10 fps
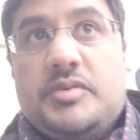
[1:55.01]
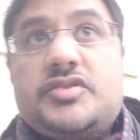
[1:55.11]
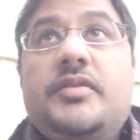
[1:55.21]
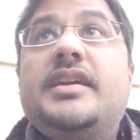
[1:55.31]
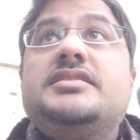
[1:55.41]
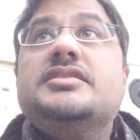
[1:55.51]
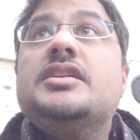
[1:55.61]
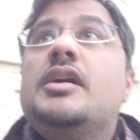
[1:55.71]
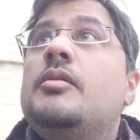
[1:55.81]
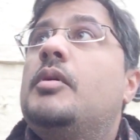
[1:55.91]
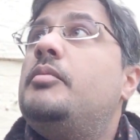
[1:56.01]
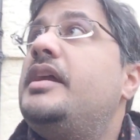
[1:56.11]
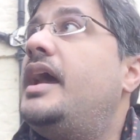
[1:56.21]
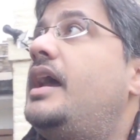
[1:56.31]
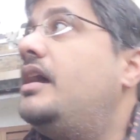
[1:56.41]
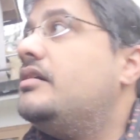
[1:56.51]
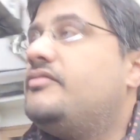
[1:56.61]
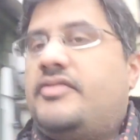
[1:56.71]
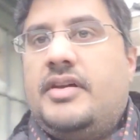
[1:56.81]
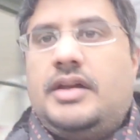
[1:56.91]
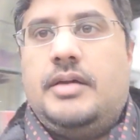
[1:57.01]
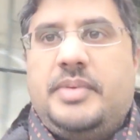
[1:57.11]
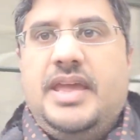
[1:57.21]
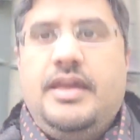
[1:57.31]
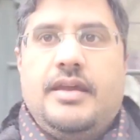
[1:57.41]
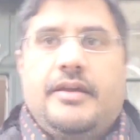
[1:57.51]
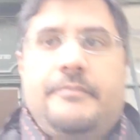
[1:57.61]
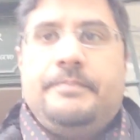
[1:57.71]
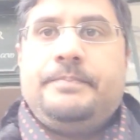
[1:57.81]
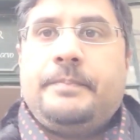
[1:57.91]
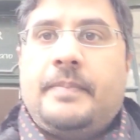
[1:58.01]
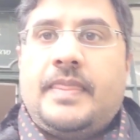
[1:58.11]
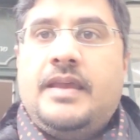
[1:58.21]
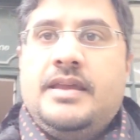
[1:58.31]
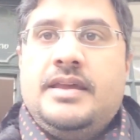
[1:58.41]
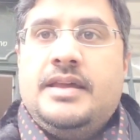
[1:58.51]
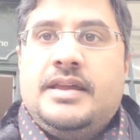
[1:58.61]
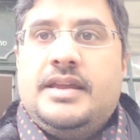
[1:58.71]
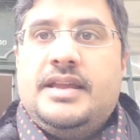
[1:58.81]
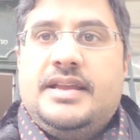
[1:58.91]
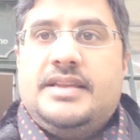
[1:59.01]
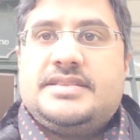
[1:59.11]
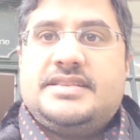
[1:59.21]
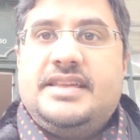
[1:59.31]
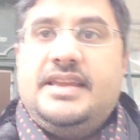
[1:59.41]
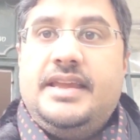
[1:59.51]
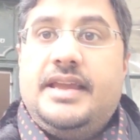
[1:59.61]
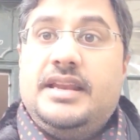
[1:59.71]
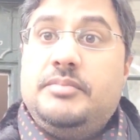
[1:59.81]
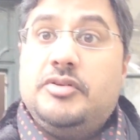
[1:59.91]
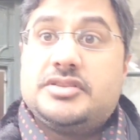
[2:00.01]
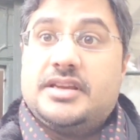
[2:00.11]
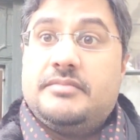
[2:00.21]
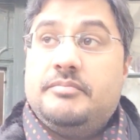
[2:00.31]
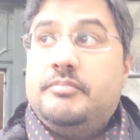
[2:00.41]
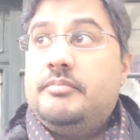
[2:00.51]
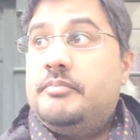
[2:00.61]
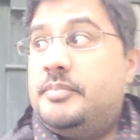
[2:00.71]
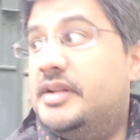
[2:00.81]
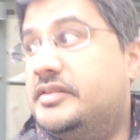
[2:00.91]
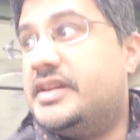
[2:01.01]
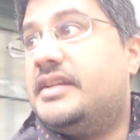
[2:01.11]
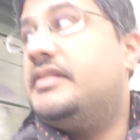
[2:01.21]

created. What we have up here is the Enid Porter building,